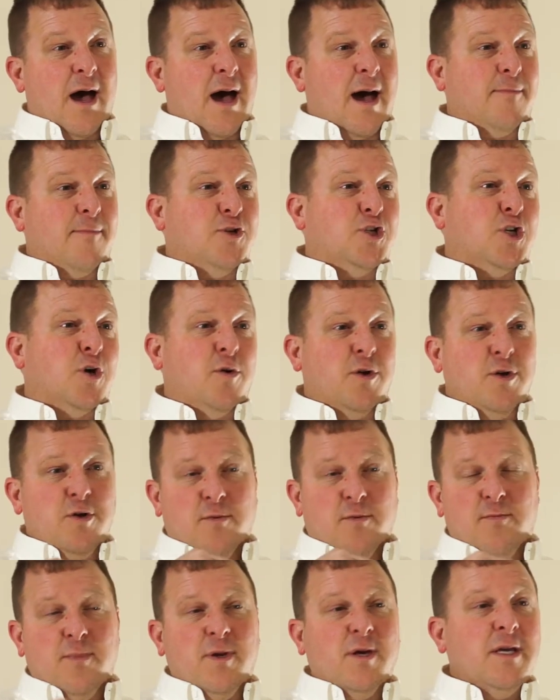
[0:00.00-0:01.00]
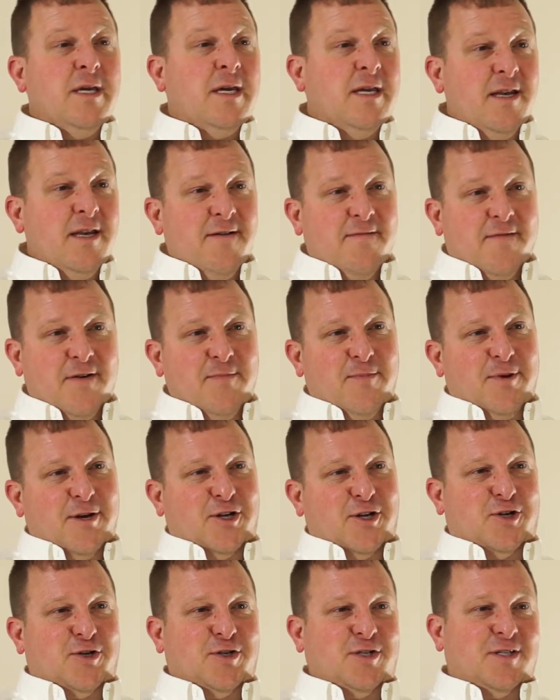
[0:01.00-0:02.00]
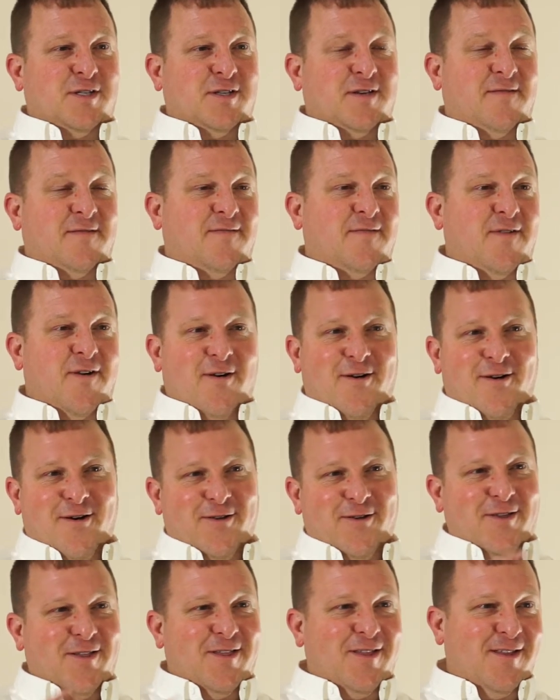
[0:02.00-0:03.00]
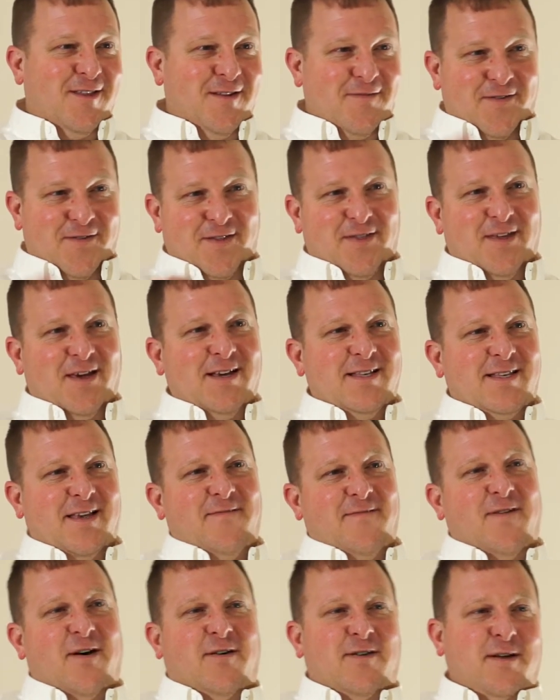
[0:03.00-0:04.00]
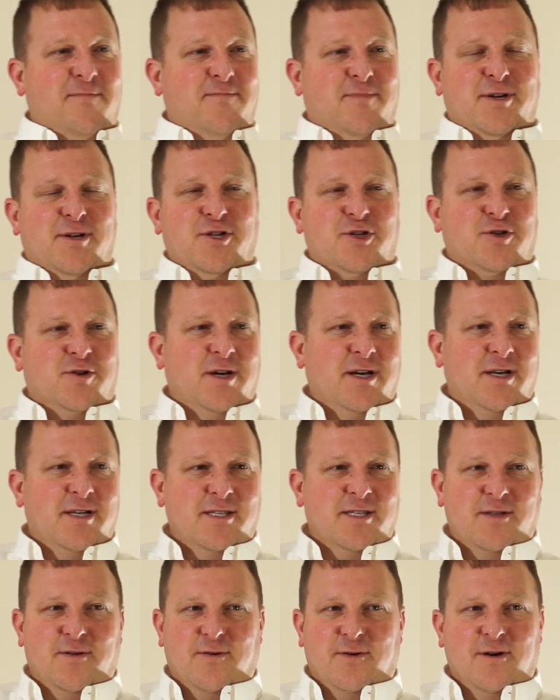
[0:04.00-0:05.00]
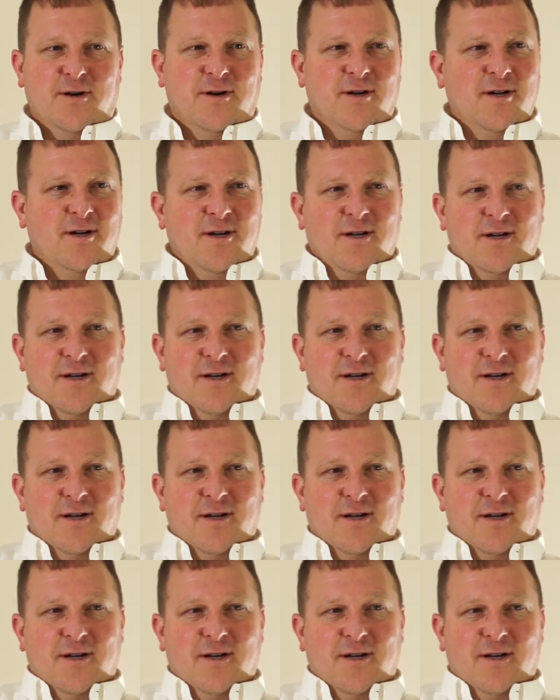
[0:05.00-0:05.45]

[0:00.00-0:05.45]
I'm showing you a million different pictures of all the different things I found on Pinterest or,